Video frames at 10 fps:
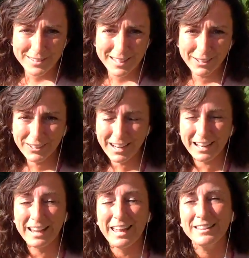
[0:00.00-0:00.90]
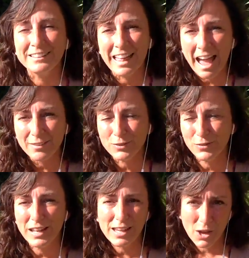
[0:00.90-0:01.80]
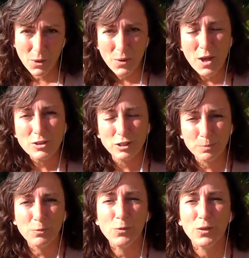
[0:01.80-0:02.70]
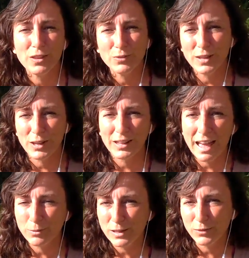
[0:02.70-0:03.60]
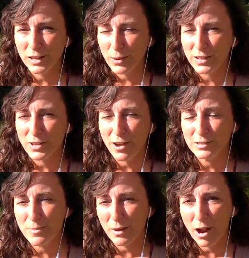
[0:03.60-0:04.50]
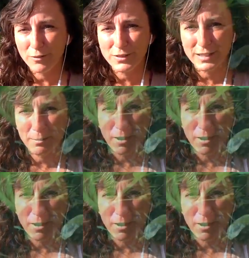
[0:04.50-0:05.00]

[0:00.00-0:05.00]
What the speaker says: here, and in the last video, just before this video, last week's video, I talked about harvesting my